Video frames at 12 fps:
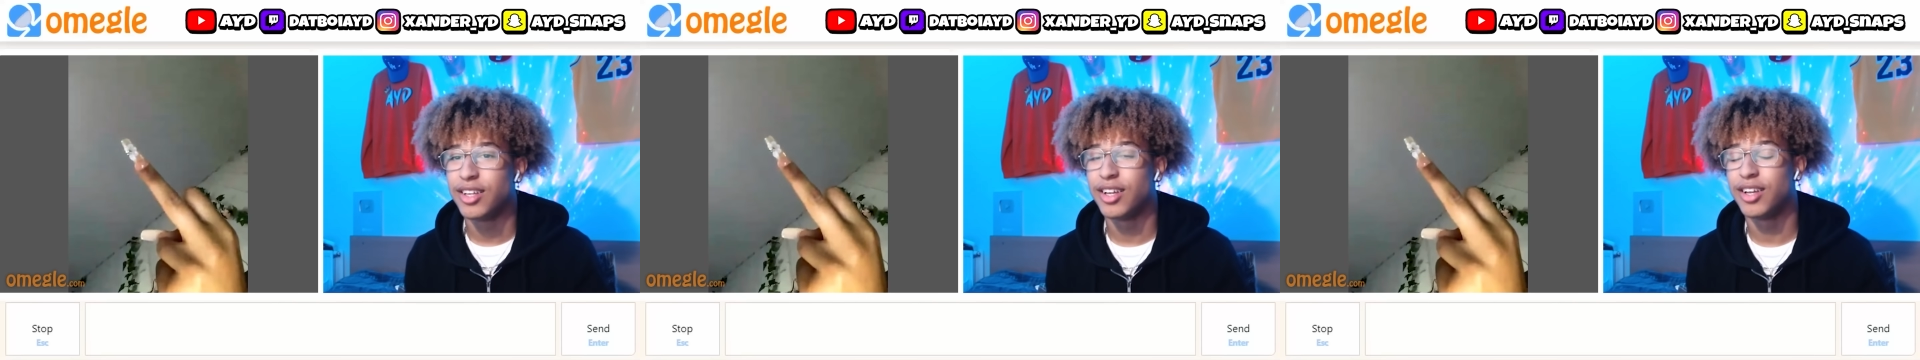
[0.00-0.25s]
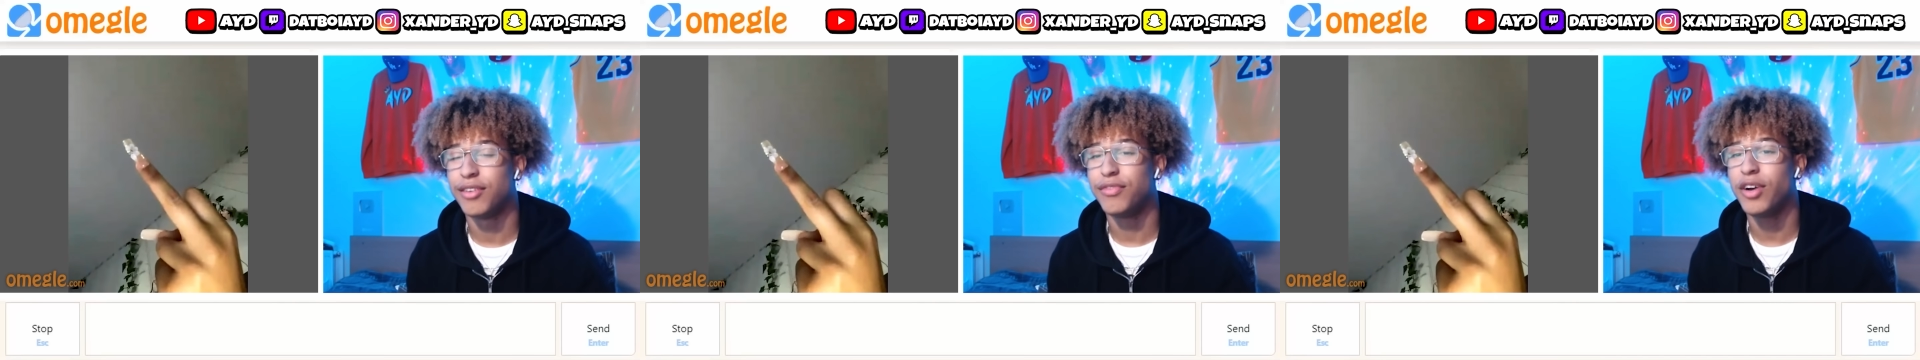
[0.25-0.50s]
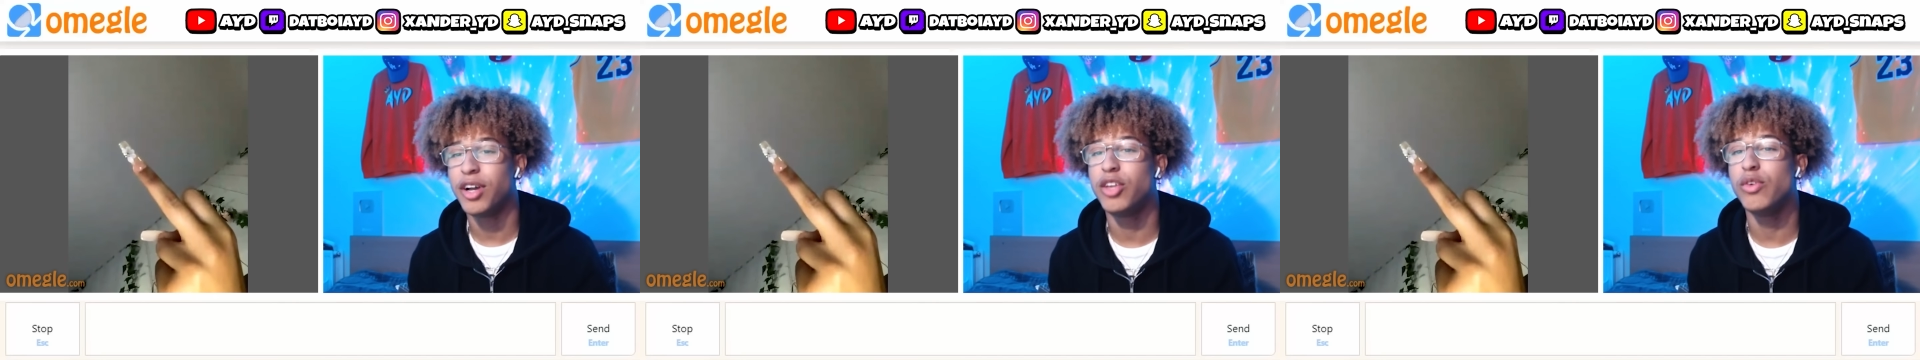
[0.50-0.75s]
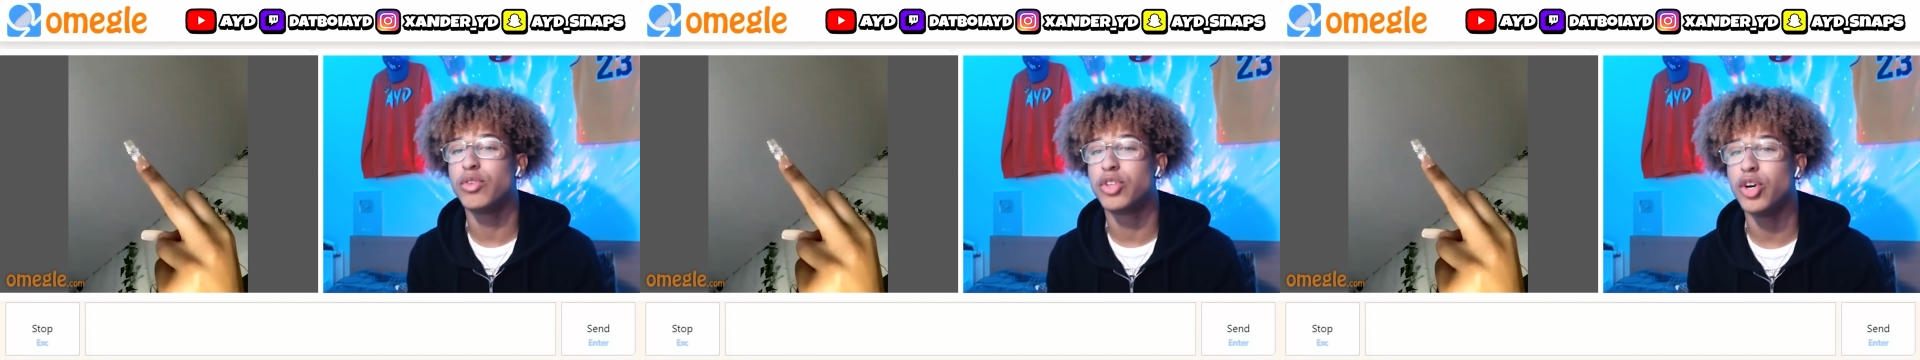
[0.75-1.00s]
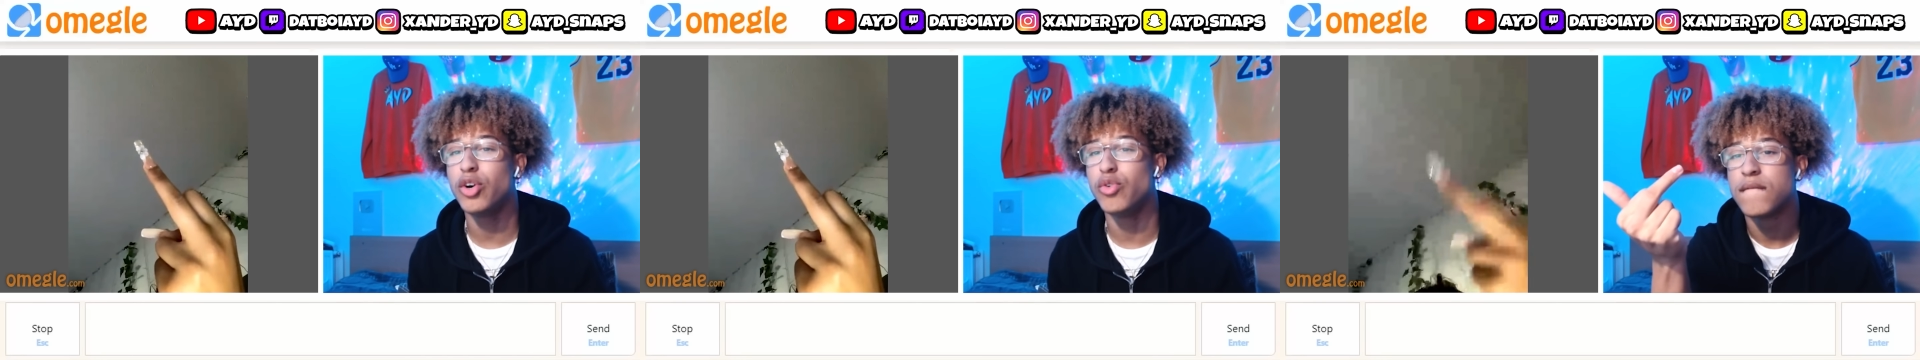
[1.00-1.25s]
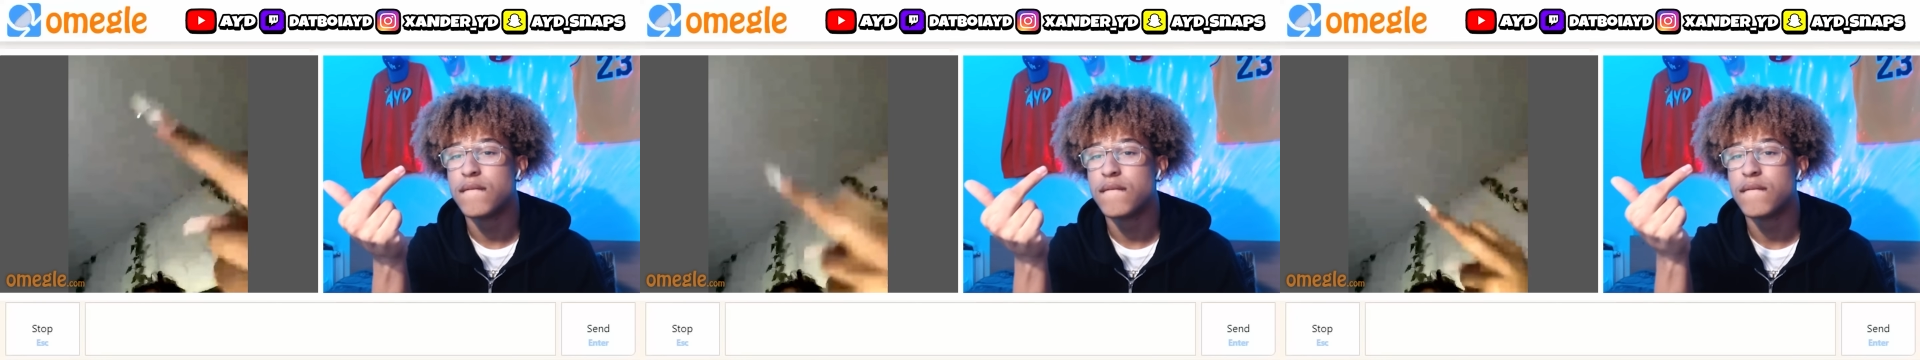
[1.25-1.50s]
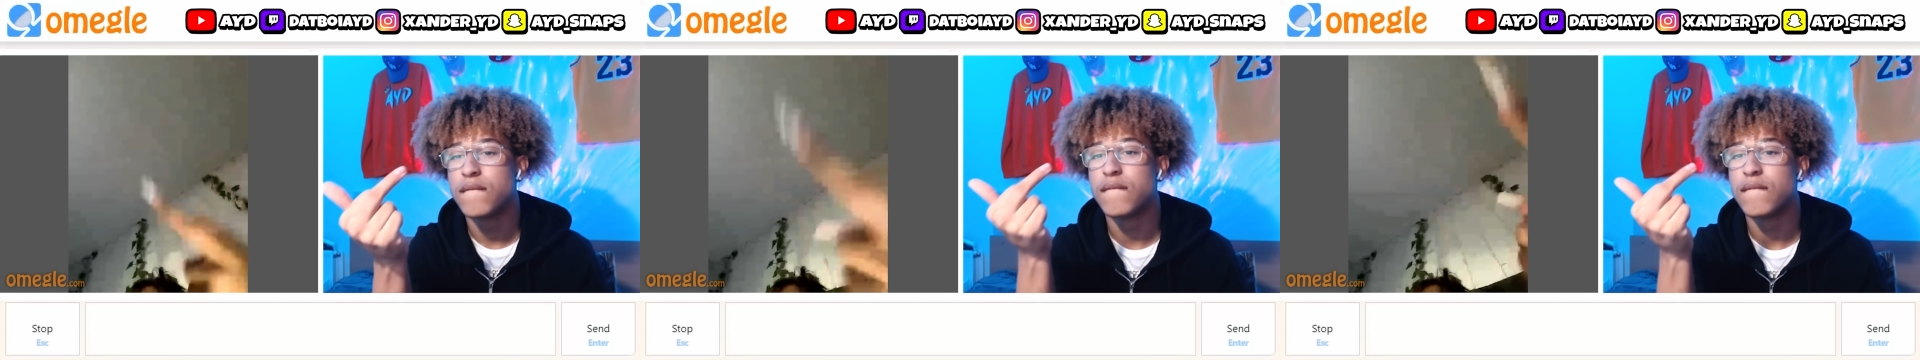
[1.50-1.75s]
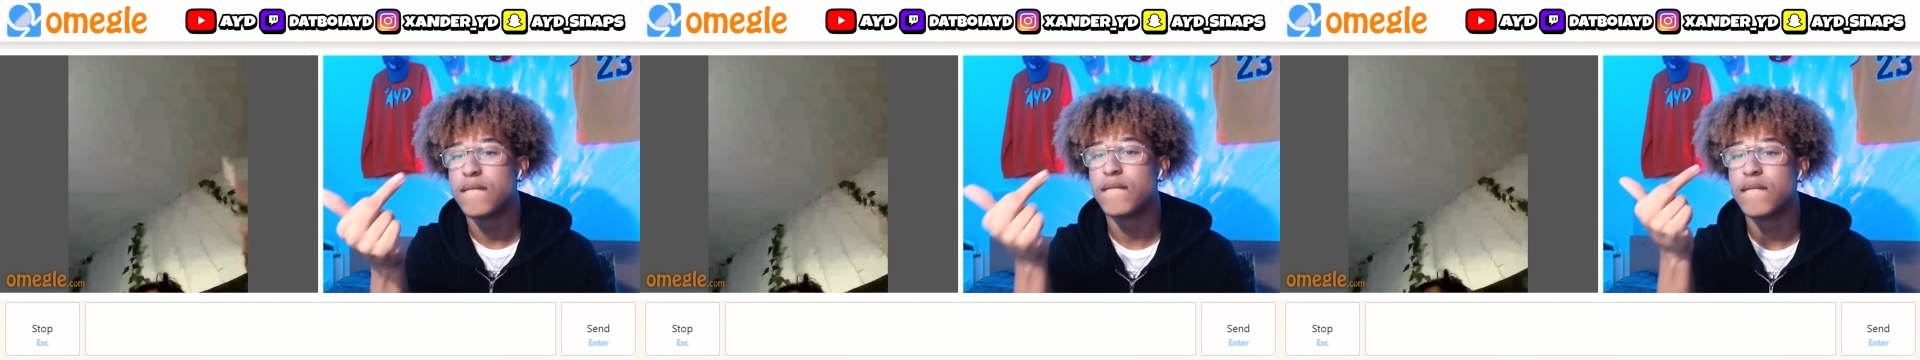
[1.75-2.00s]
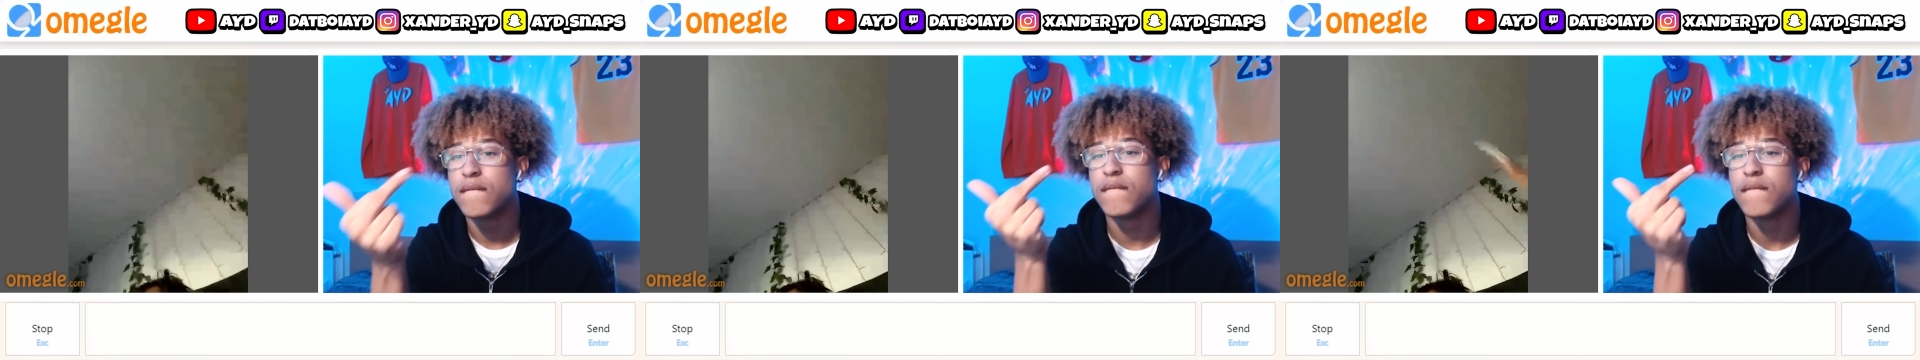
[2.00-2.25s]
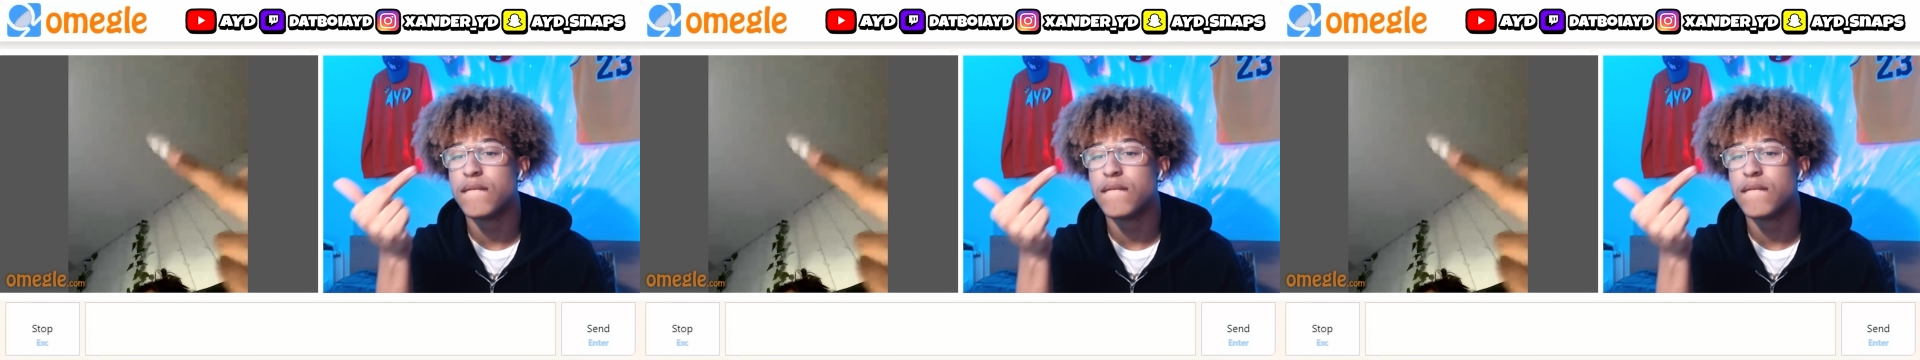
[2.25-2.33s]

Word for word: Fuck you too. Fuck you too,